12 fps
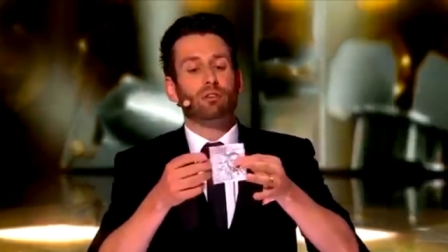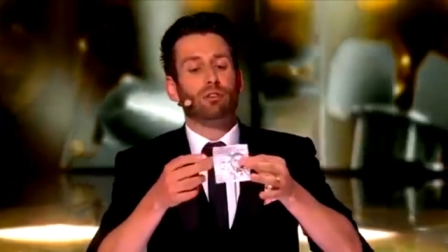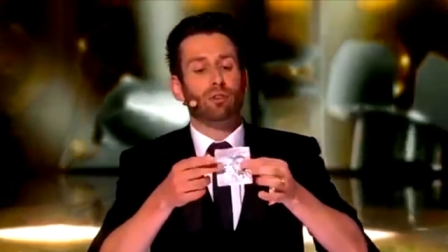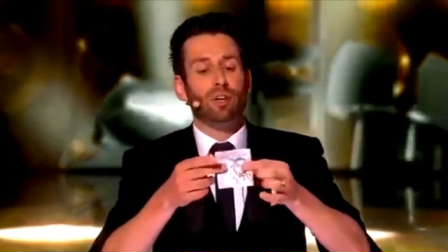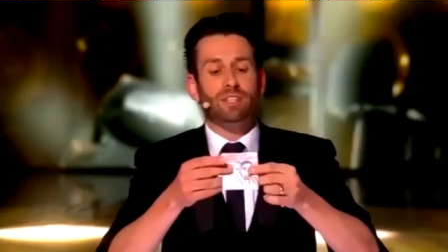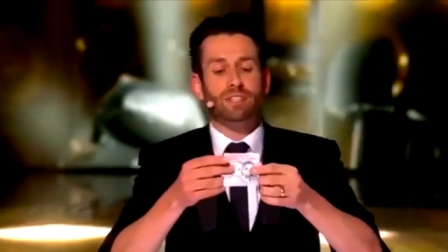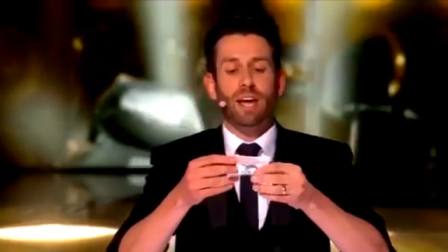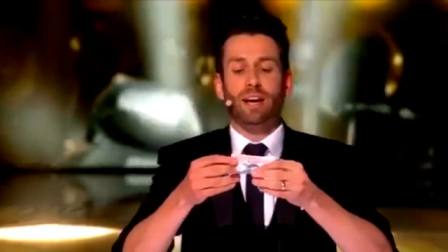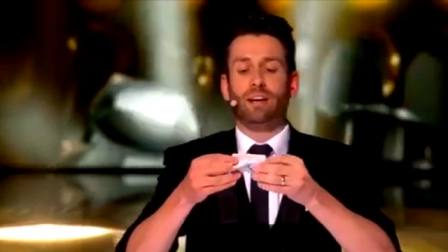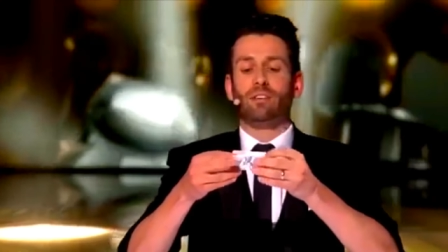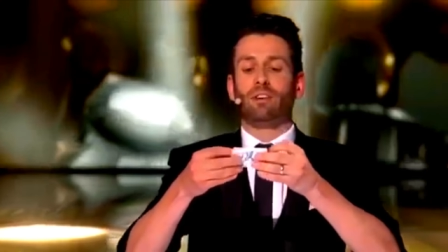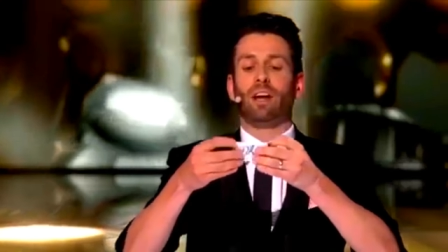If you take a
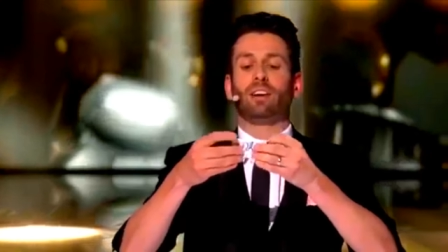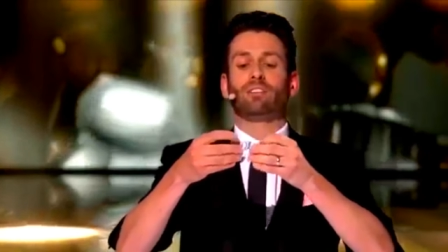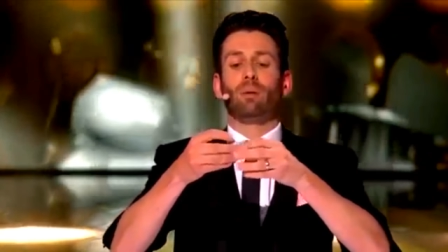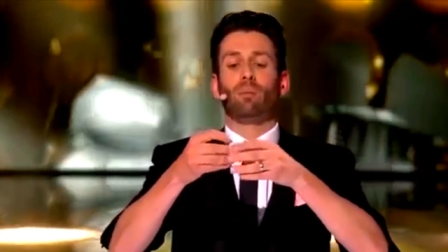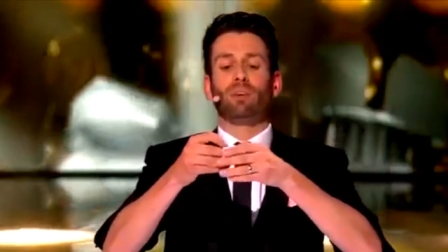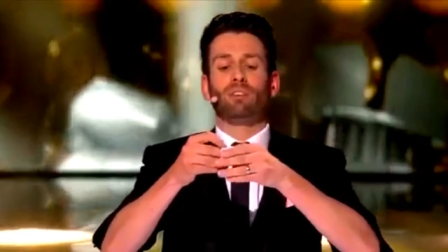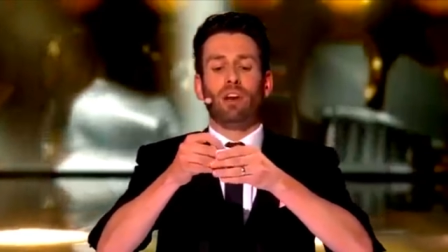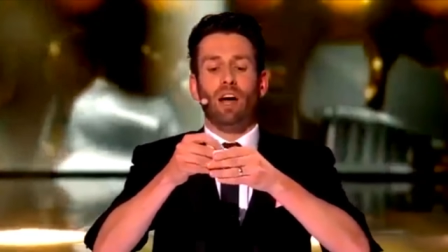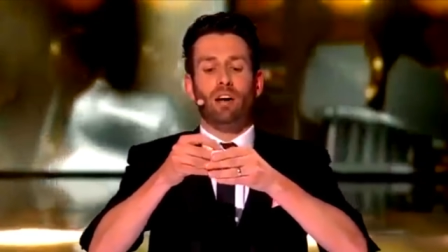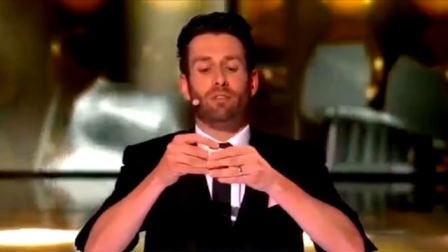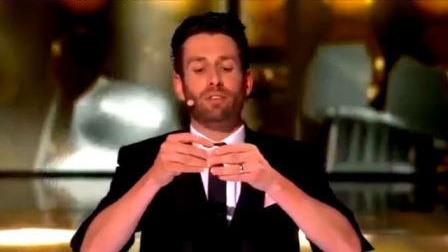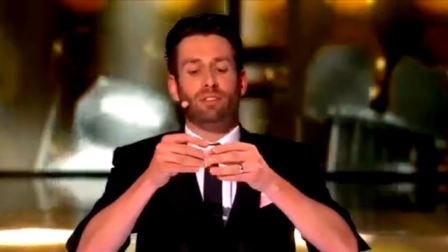closer look while he was
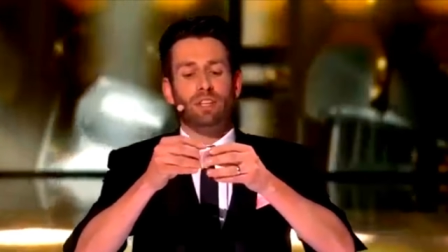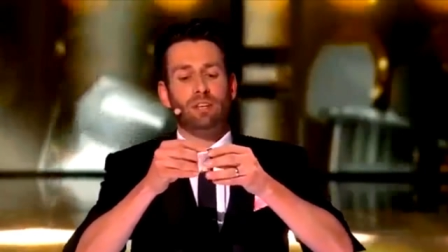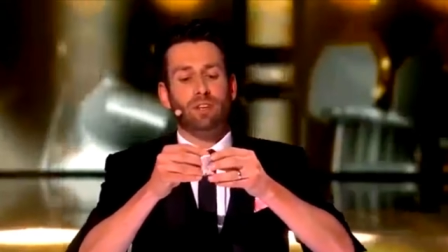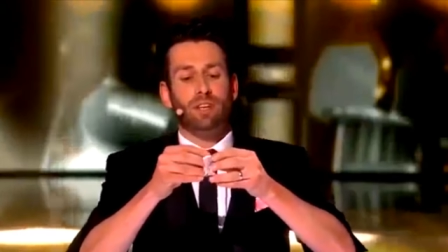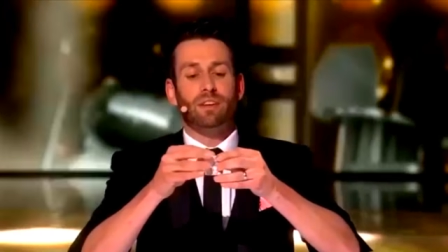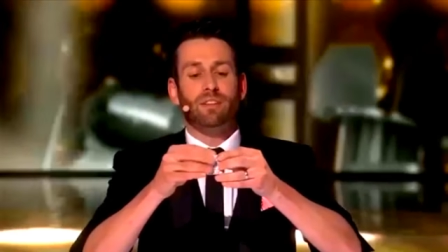folding the note,